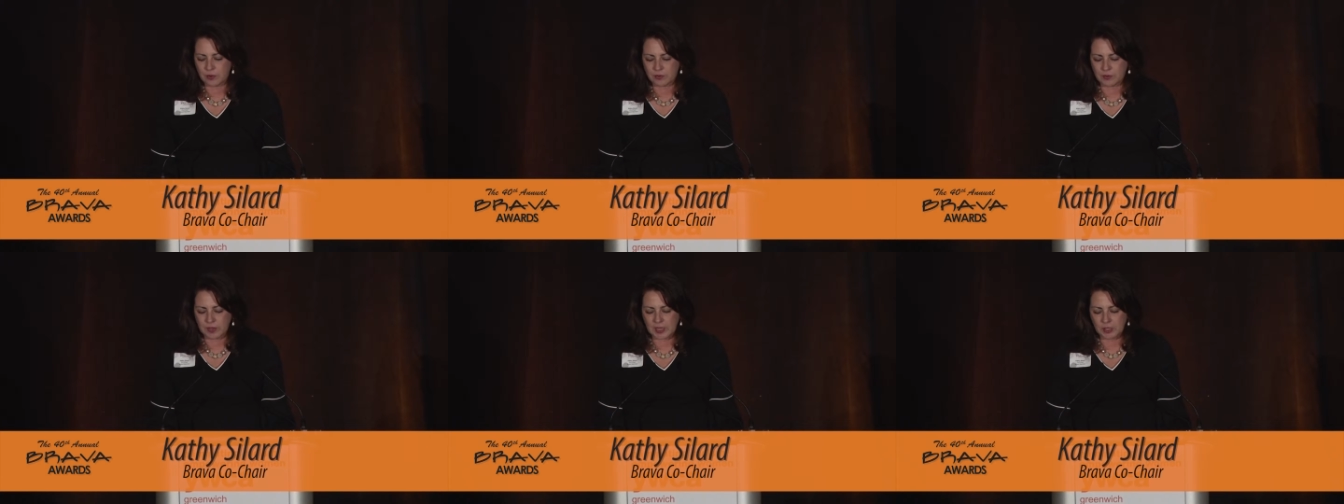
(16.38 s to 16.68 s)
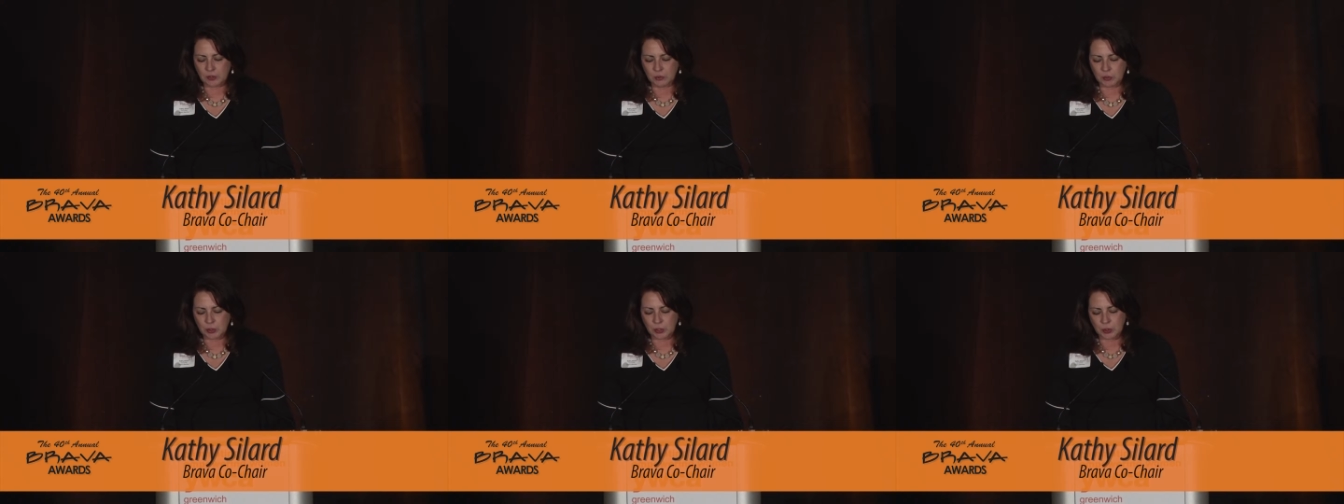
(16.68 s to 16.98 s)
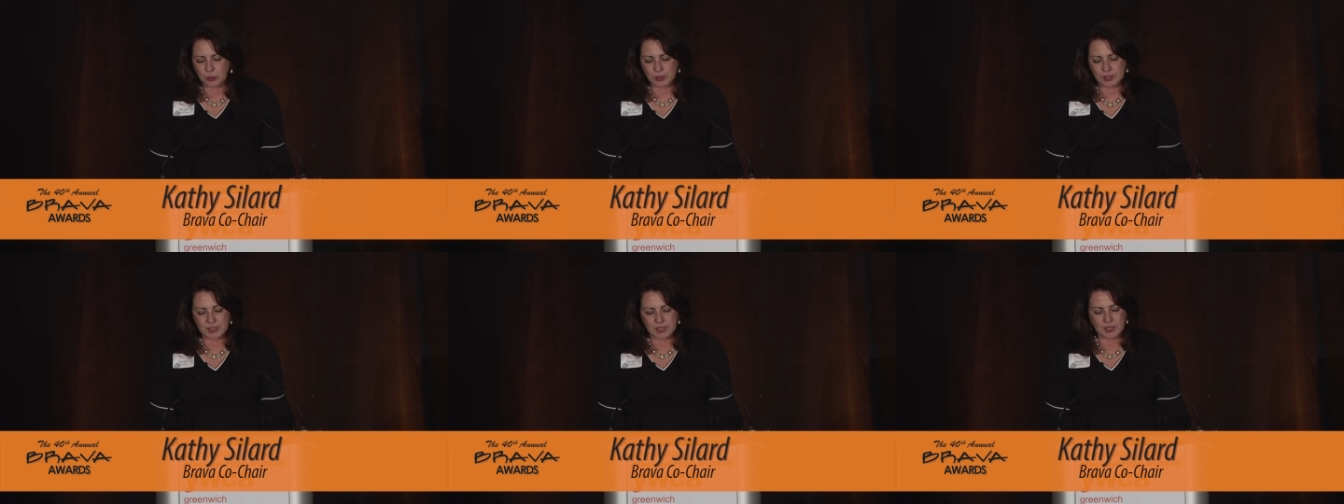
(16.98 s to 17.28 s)
of
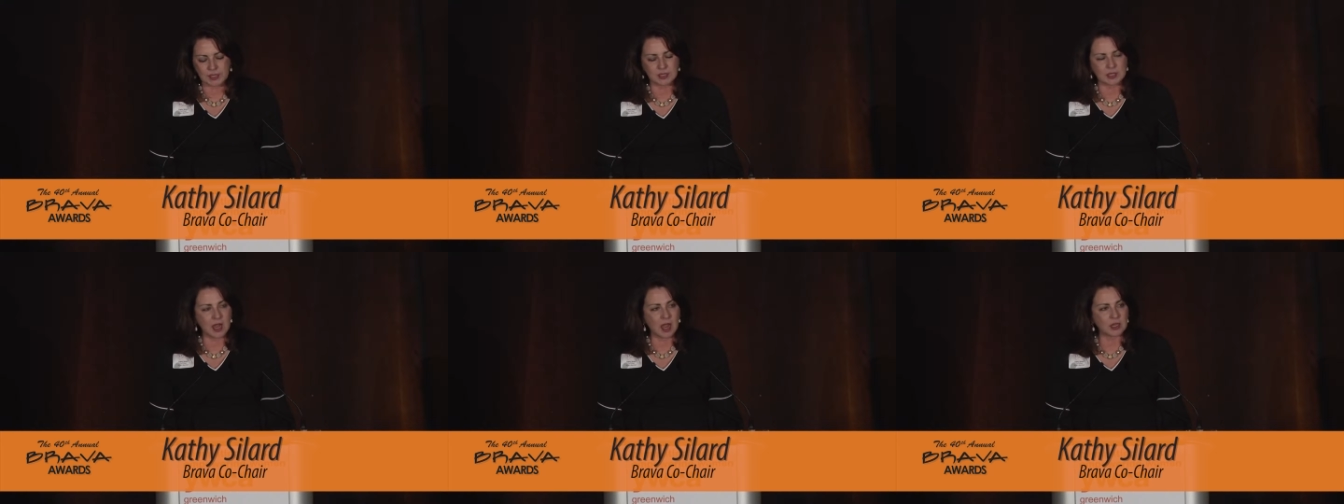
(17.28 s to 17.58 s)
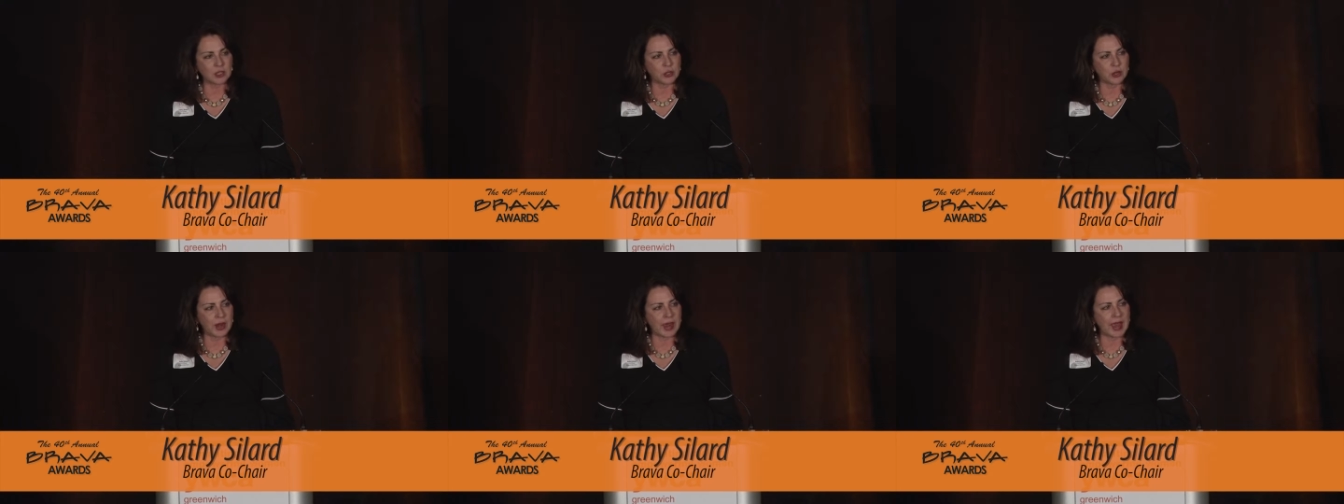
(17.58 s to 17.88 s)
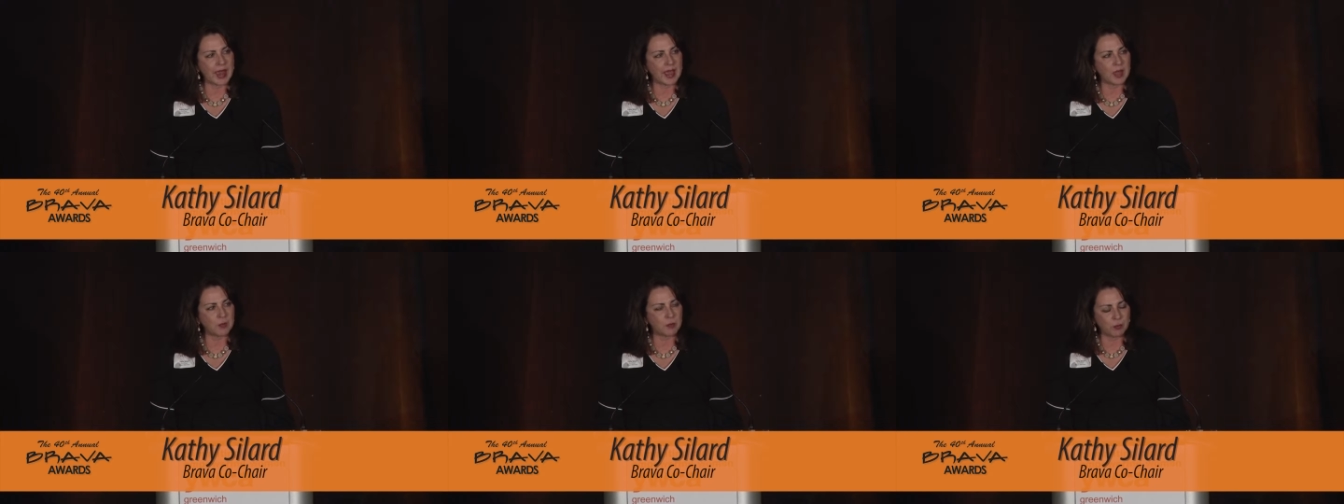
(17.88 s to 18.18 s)
introducing
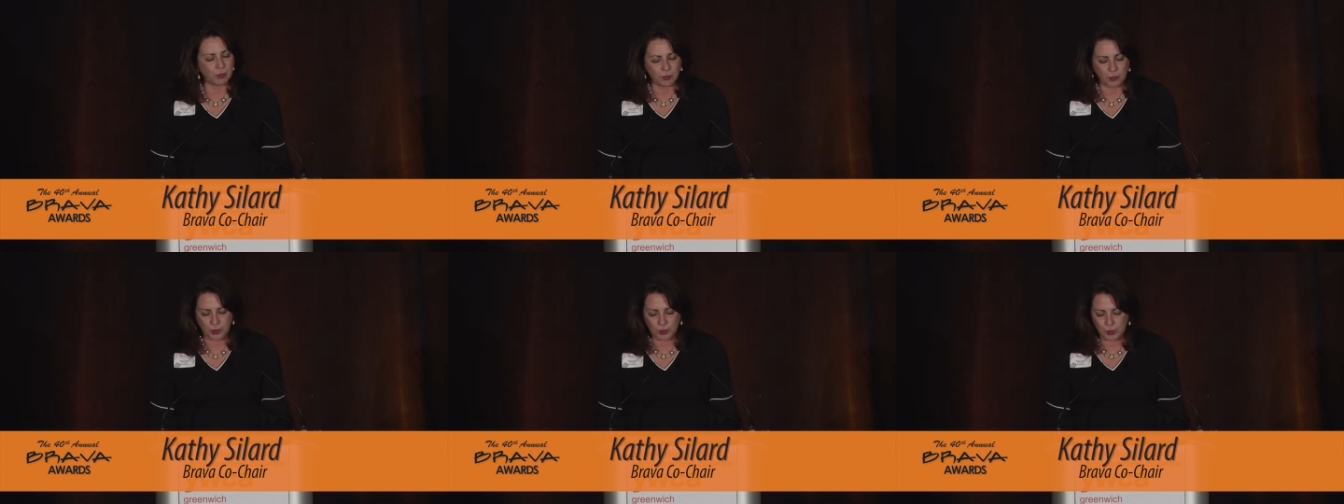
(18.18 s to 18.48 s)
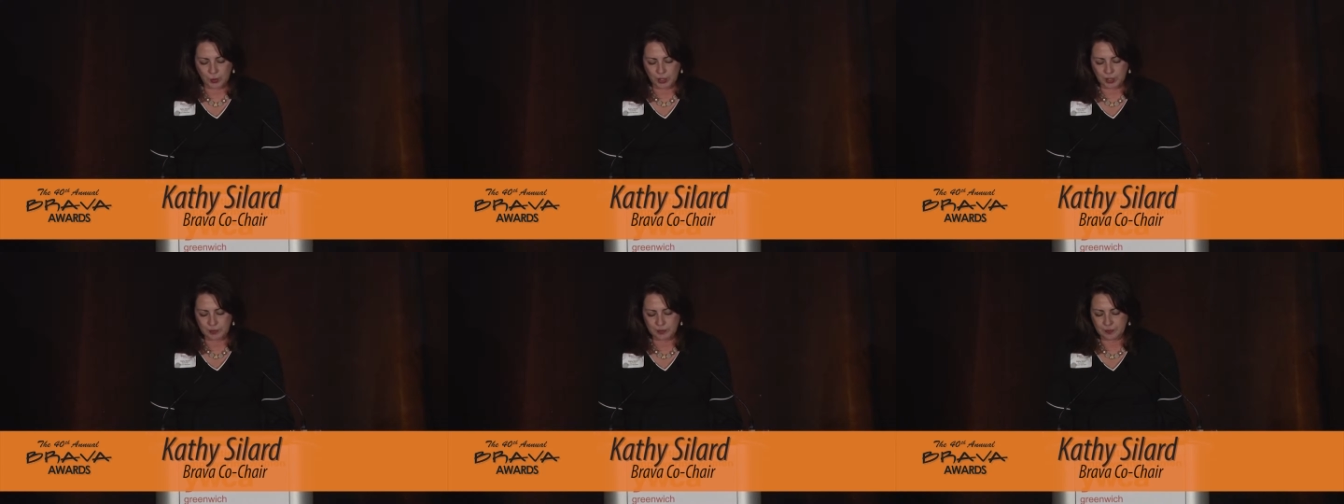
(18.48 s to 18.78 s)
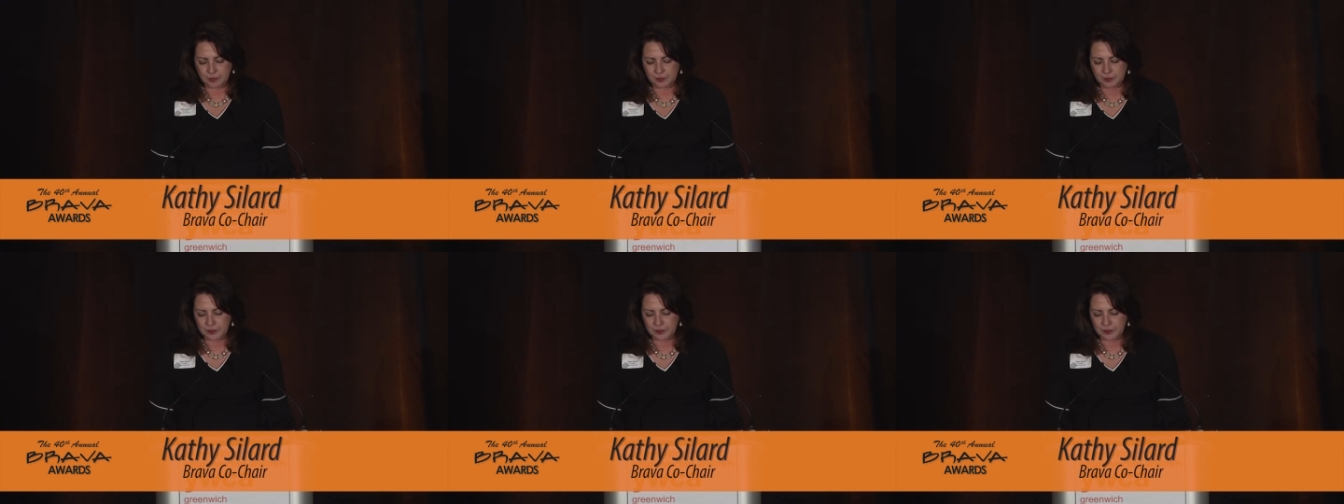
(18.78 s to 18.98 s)
Dr. Ann Brewer.